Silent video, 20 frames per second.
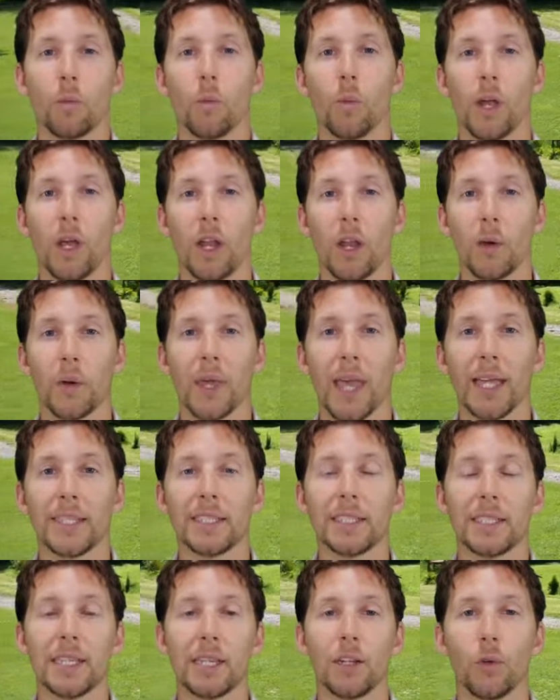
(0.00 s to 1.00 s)
We are
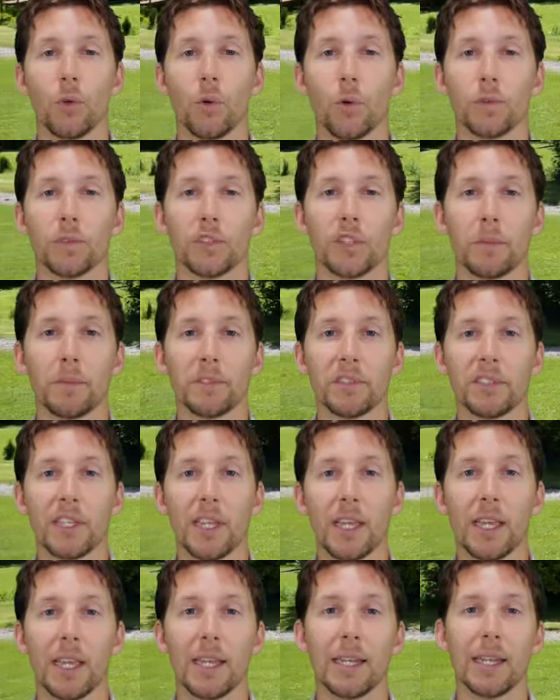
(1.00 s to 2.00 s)
located in North
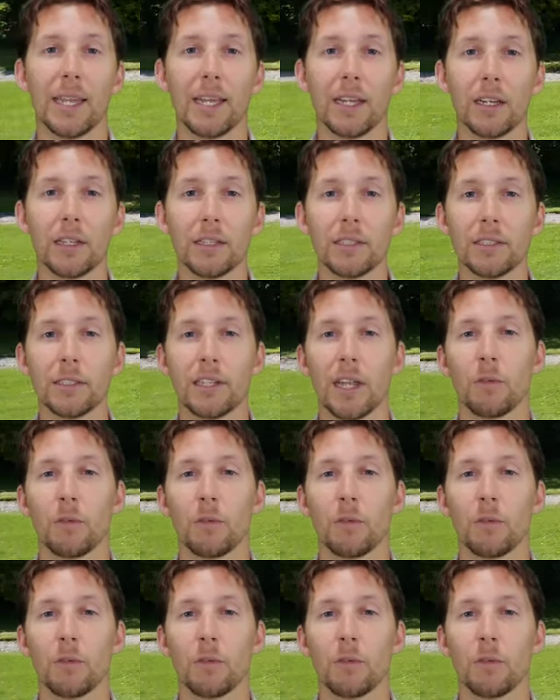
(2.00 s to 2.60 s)
Somerset in England